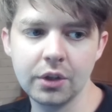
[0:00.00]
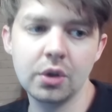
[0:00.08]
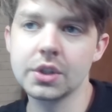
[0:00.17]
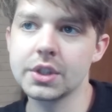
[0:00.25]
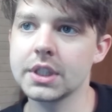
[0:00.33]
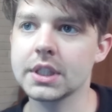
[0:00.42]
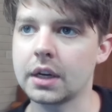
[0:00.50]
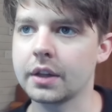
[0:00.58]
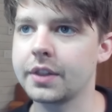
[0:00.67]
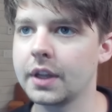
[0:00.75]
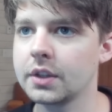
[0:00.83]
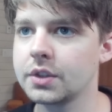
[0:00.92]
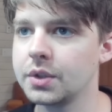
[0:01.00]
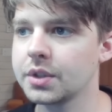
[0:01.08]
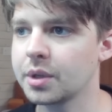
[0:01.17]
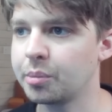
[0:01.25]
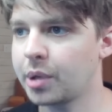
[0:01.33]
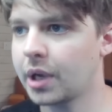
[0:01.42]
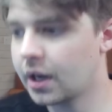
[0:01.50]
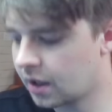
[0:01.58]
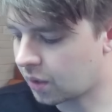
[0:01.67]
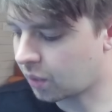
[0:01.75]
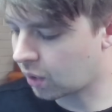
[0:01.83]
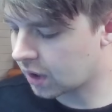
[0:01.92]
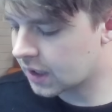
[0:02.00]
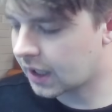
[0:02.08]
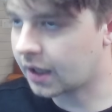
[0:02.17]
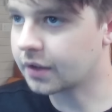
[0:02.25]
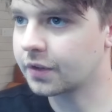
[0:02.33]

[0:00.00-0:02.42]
use this kind of thing to compare working